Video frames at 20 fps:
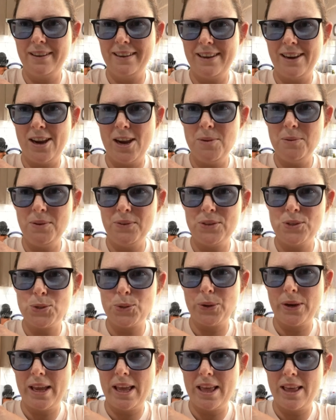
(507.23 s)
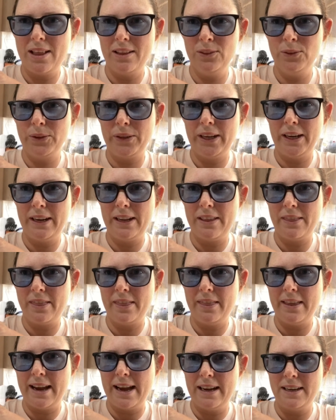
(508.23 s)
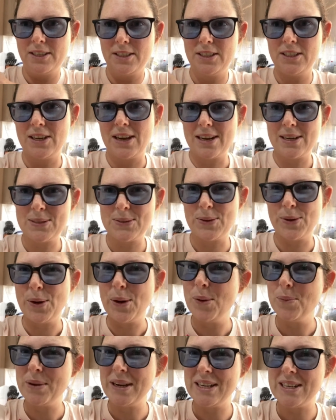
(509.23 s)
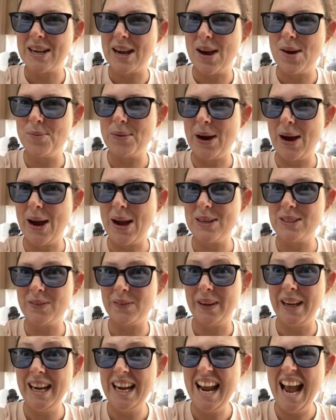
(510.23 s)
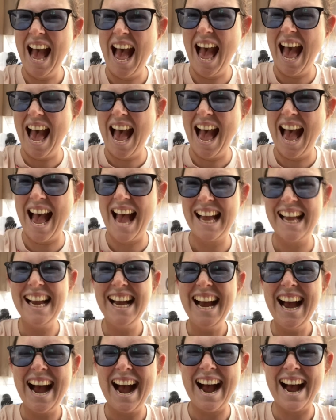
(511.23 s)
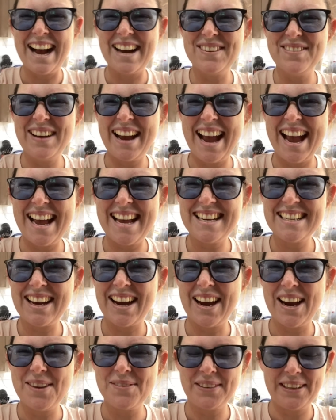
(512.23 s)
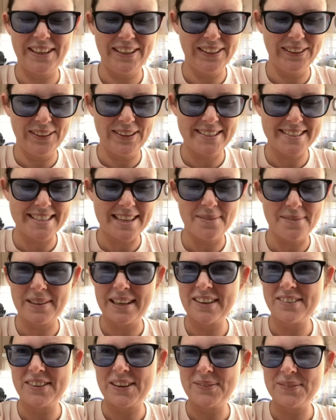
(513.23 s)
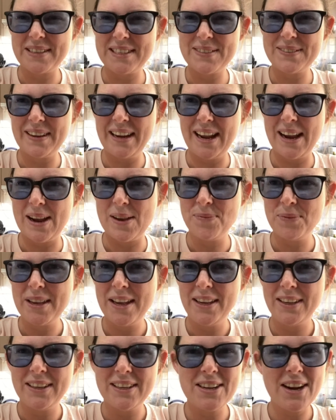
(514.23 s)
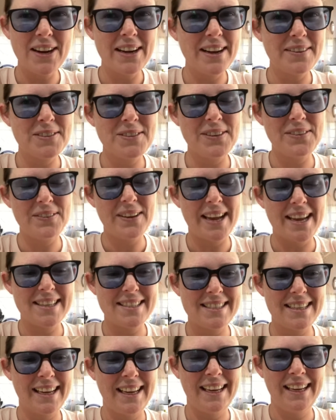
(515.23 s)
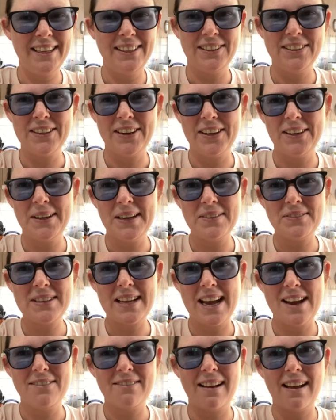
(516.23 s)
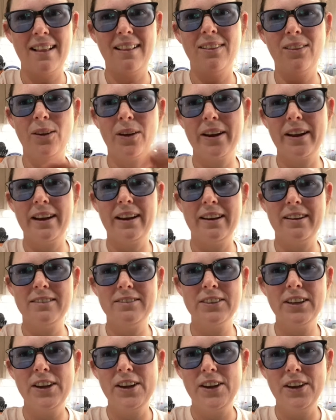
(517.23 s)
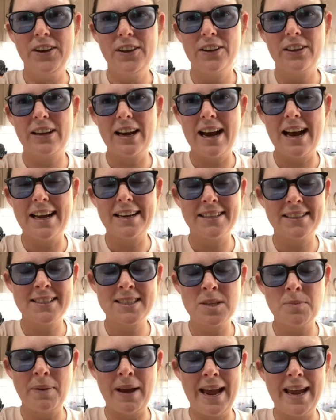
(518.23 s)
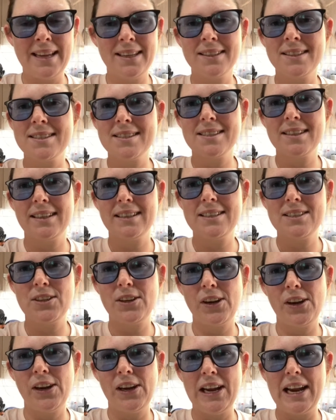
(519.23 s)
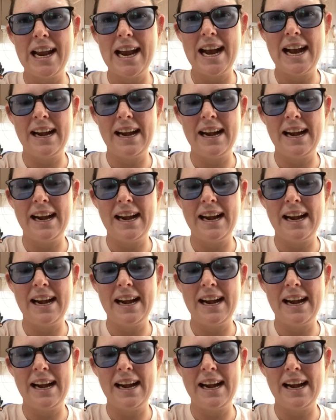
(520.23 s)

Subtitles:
I hope you enjoy looking at that dinosaur picture behind me. And I hope you learned something from this video. You don't have to be fancy, you don't have to have a lot of garden space to